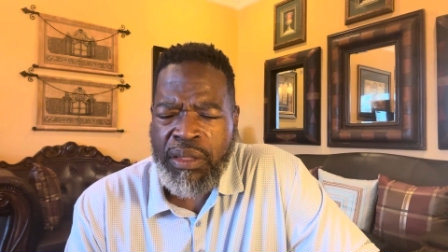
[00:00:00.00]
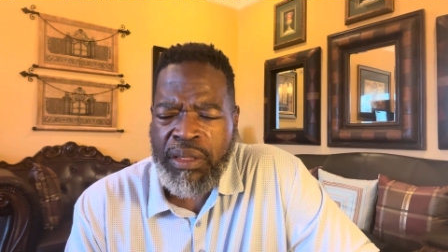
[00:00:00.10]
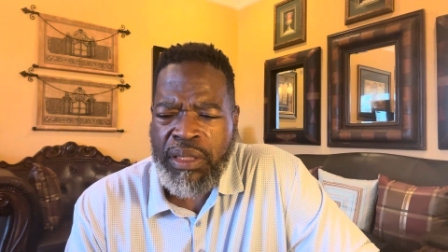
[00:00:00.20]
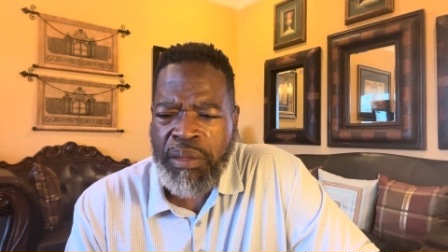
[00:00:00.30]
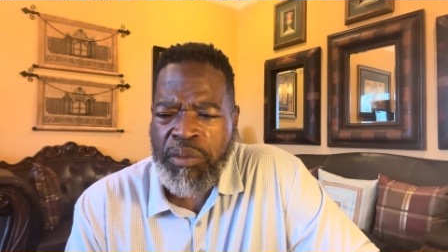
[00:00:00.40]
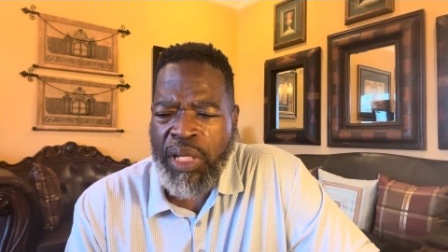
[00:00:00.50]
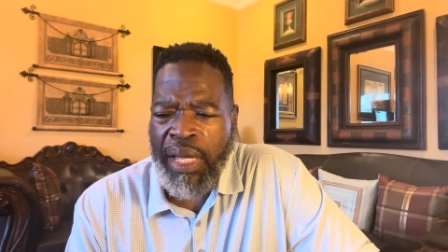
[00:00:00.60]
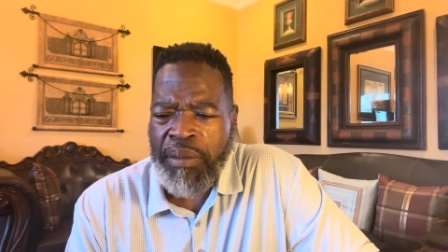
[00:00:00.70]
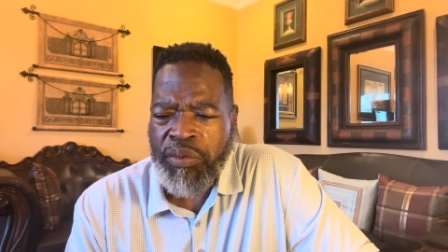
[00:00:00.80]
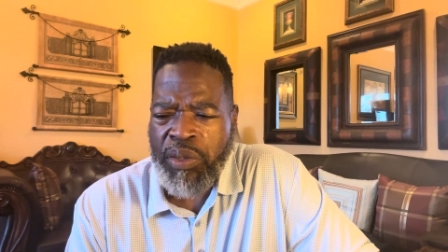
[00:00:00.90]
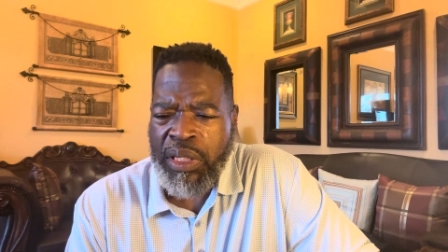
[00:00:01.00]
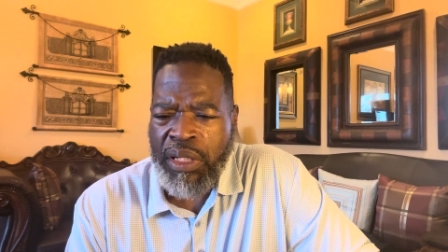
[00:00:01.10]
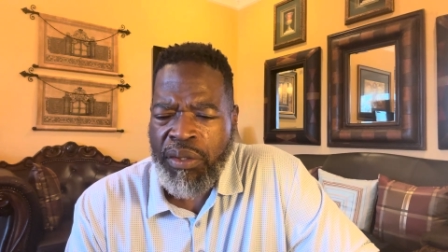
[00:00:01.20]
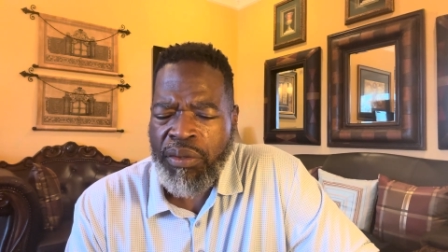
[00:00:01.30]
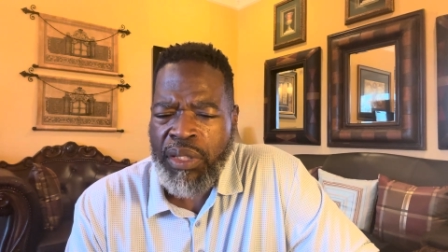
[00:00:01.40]
Sometimes we can
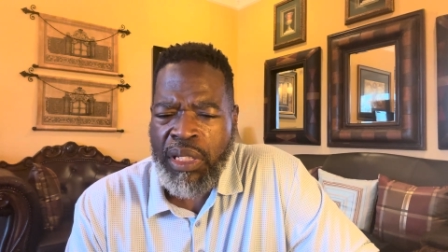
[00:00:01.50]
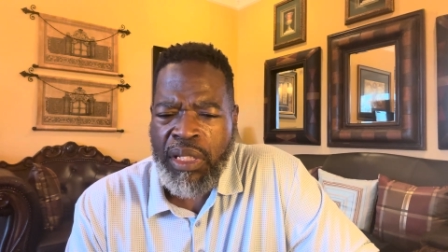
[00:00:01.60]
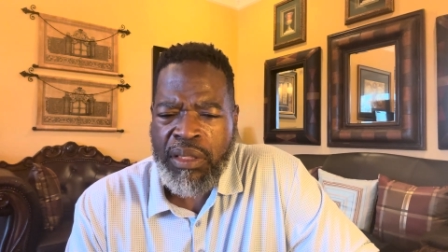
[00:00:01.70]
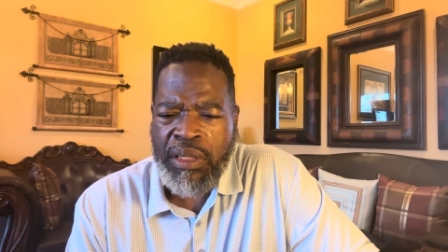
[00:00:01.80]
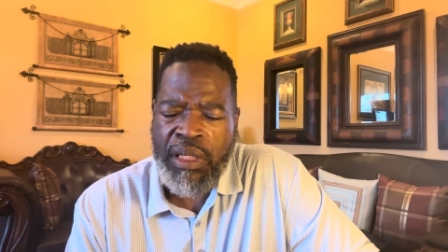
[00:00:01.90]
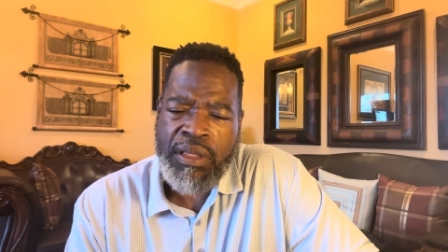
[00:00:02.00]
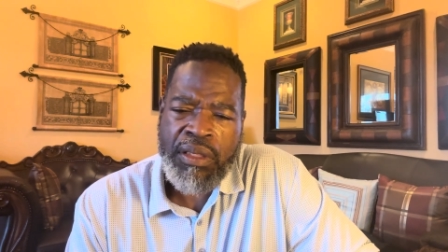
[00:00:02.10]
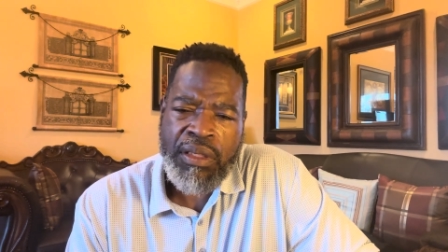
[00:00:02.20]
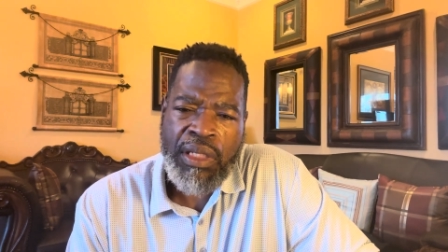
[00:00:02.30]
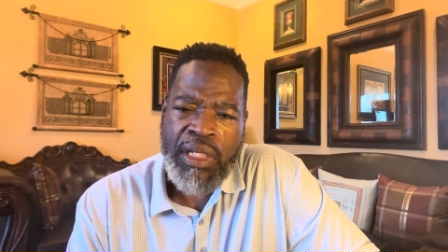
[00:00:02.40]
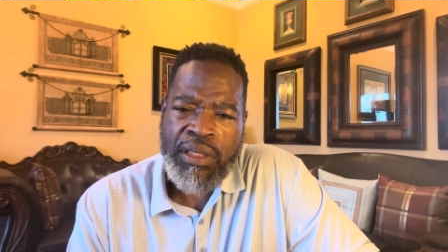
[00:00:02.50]
hear things, and as it says,